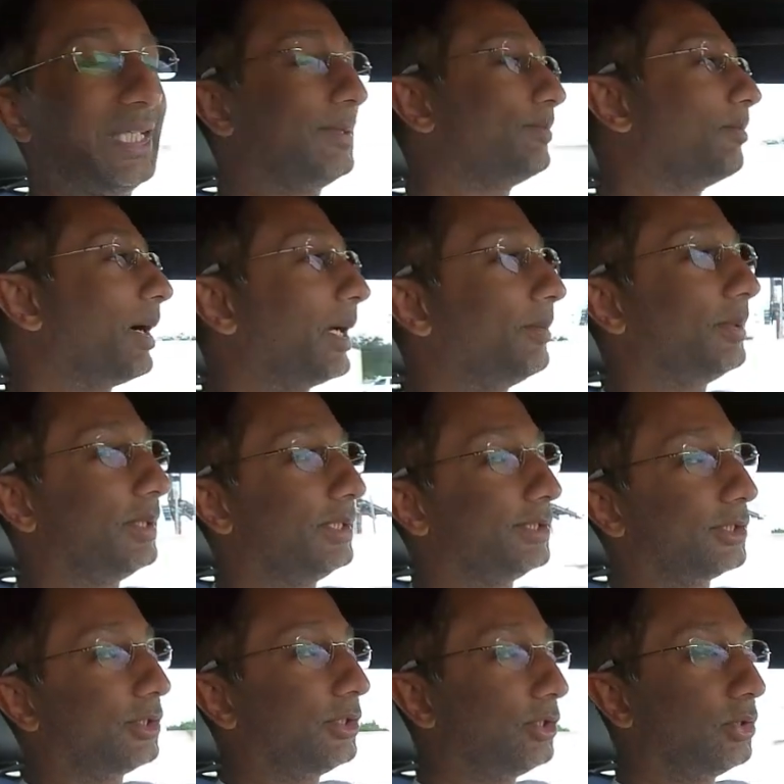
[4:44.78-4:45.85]
it might be
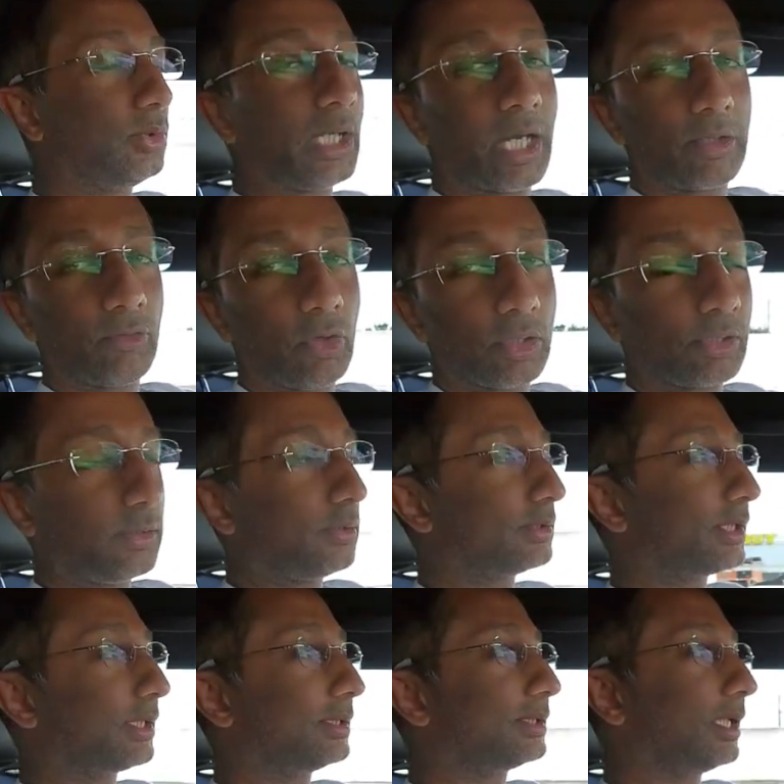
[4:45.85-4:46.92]
easier you do kind of all of
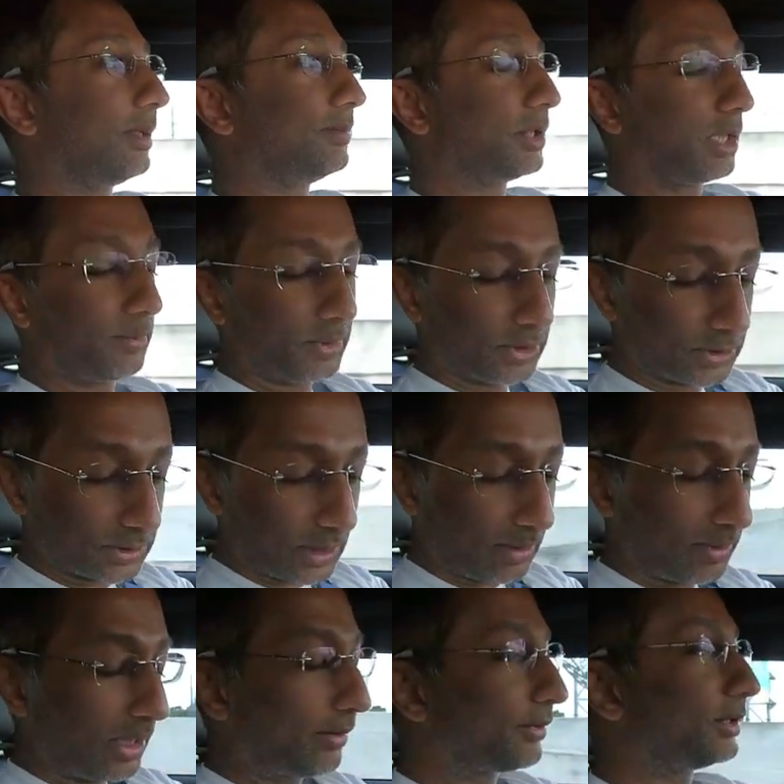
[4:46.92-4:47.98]
those at the same time, because I'm
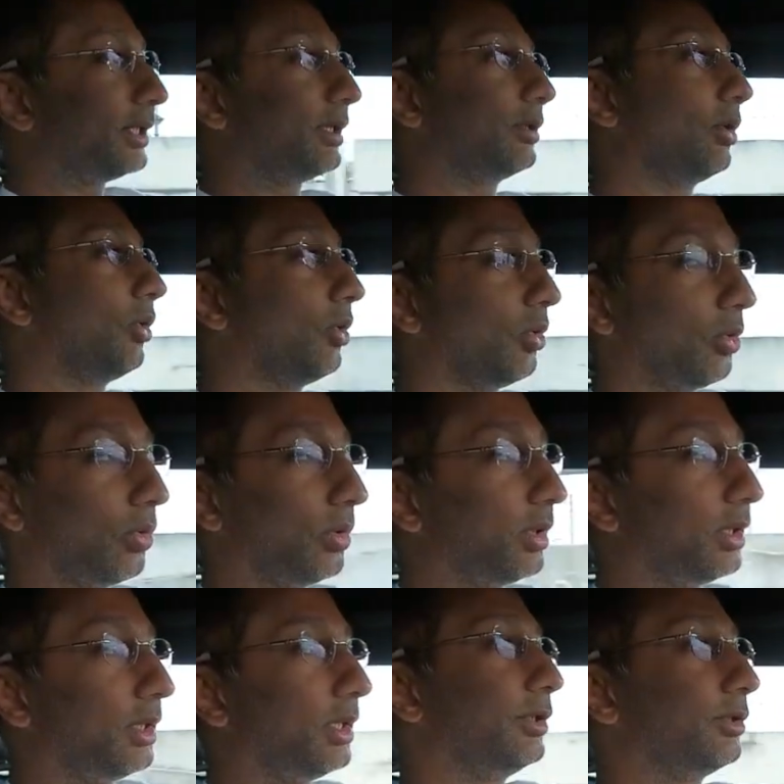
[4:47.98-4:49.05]
gonna have to take the whole
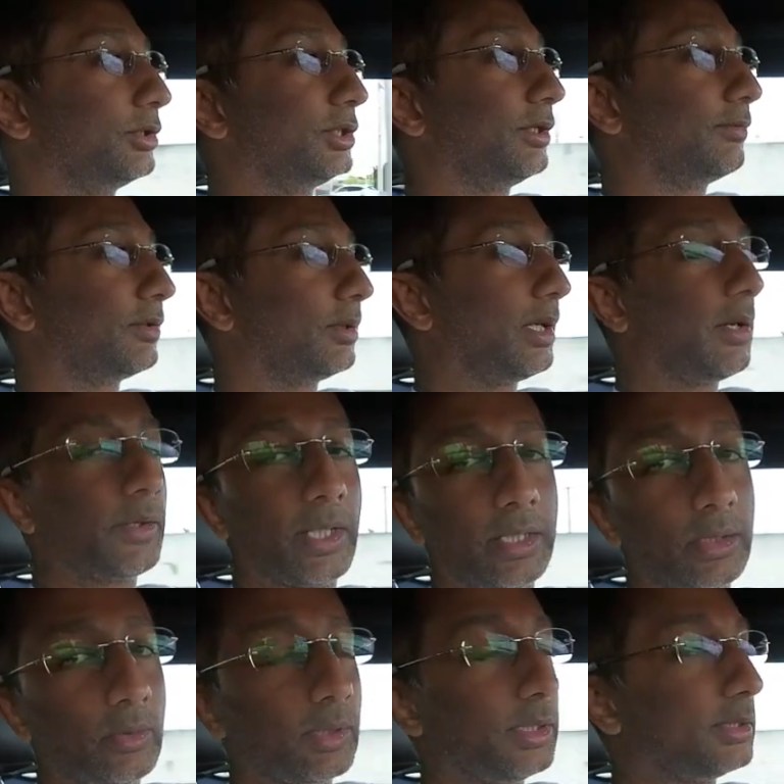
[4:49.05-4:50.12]
gear shifter out
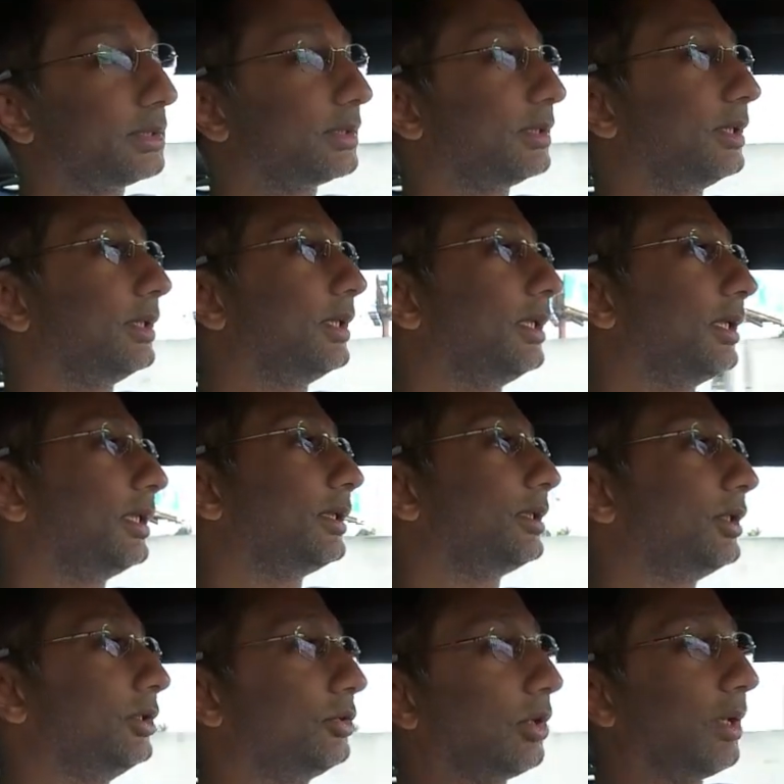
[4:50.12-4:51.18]
anyways
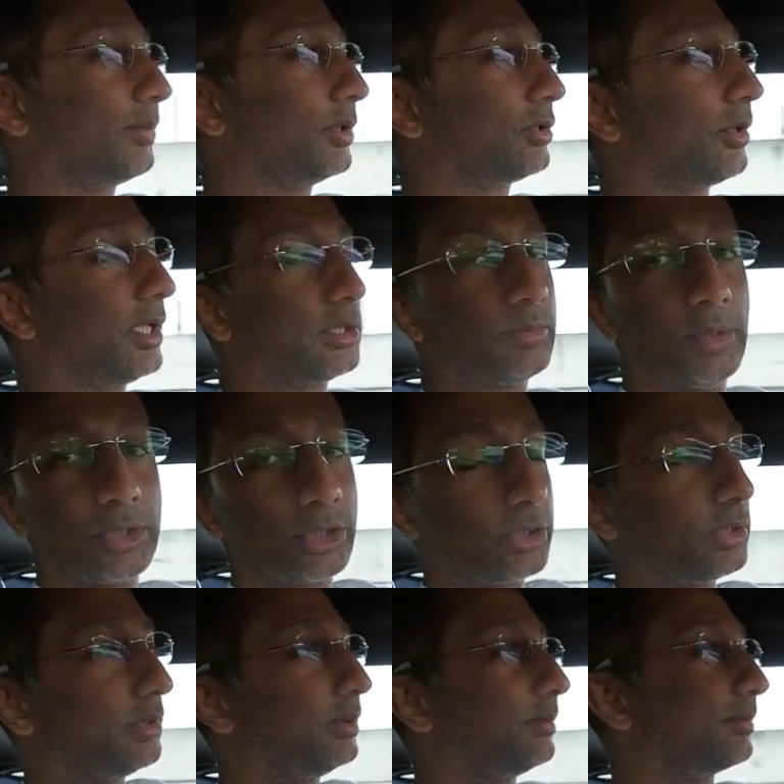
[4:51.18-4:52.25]
to drop the
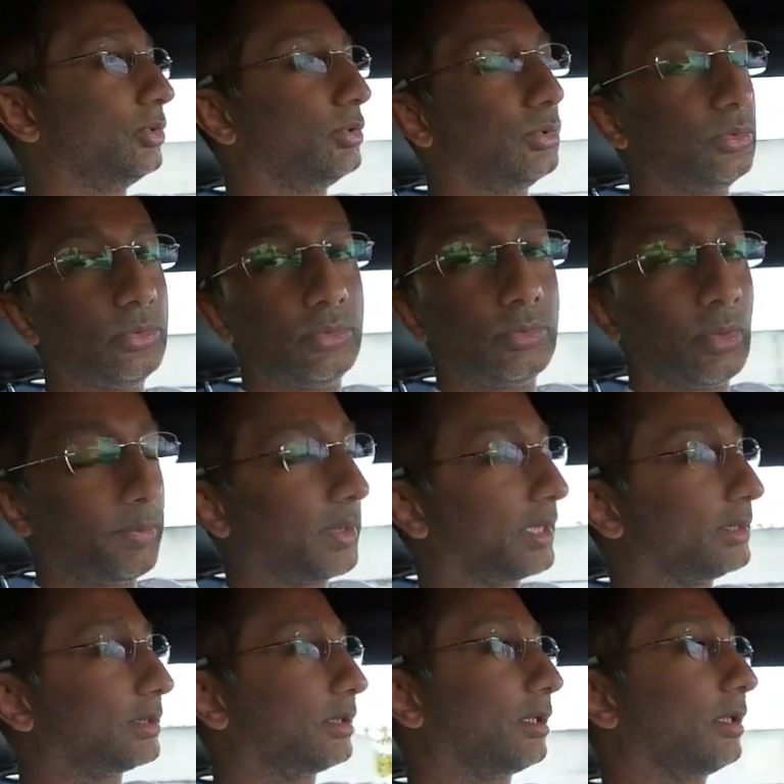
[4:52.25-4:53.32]
transmission to
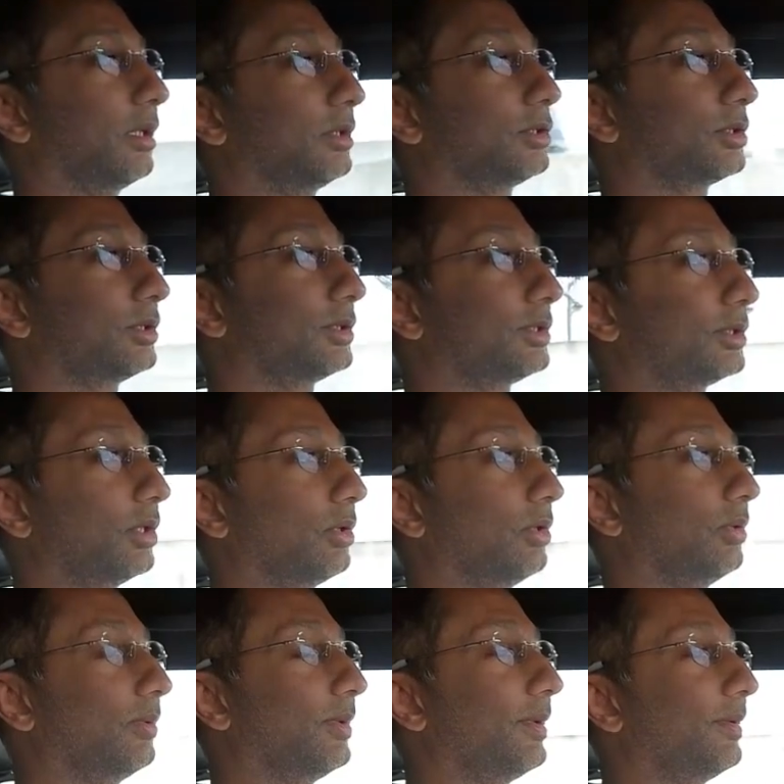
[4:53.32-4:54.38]
replace the clutch.
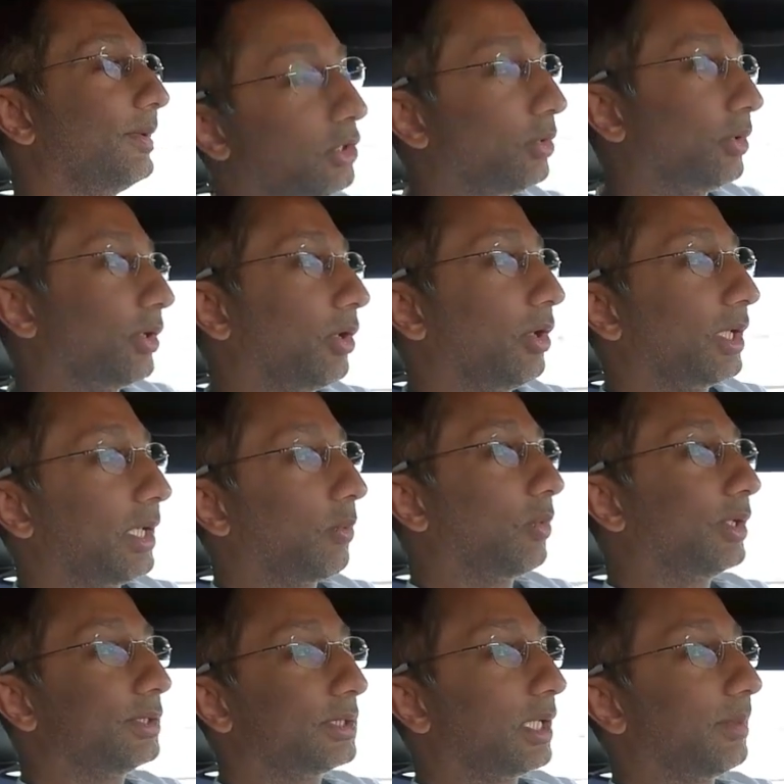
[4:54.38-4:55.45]
So you can do it all at
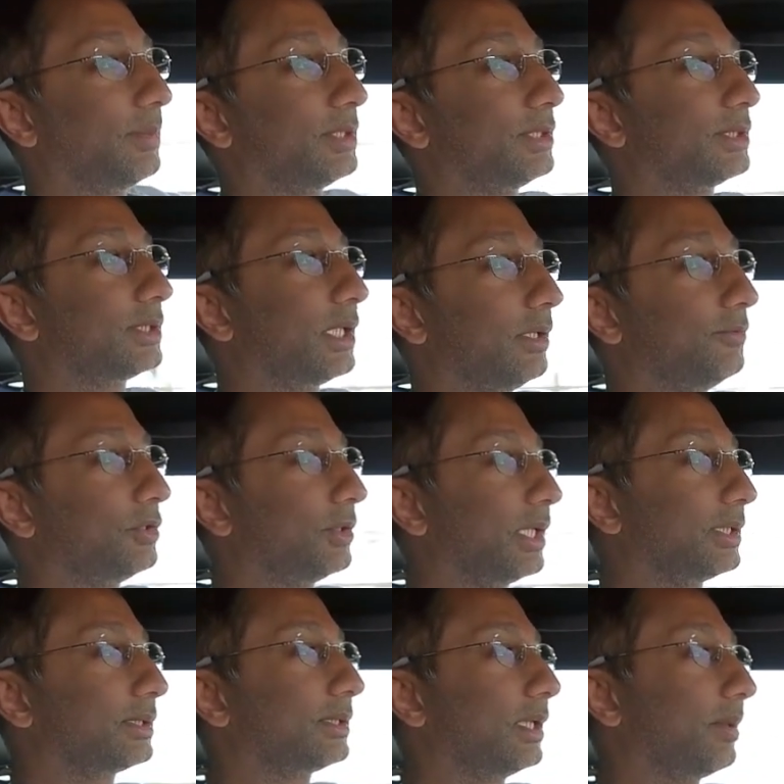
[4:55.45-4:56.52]
one time. It just saves you
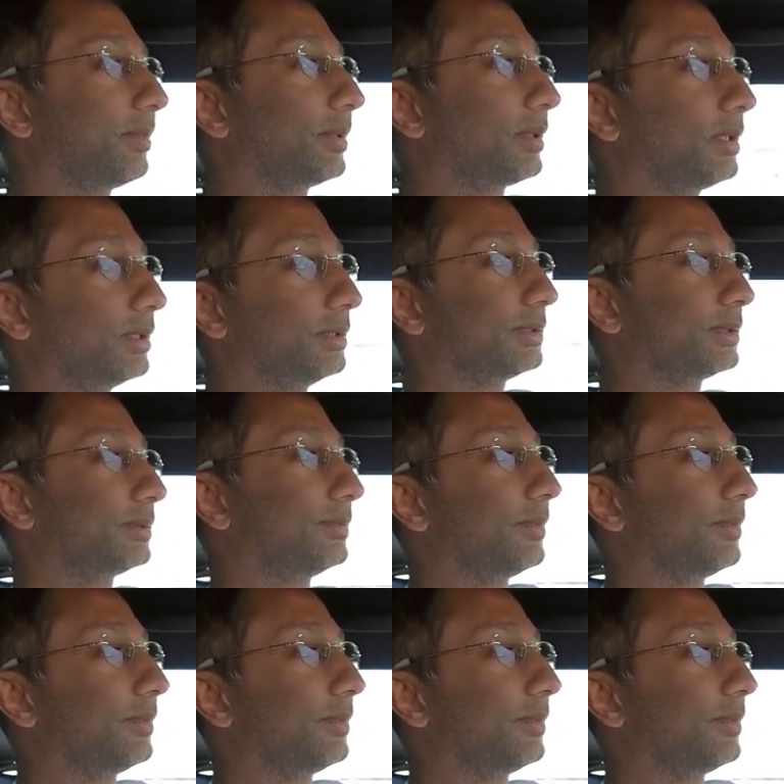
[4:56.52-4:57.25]
that step, because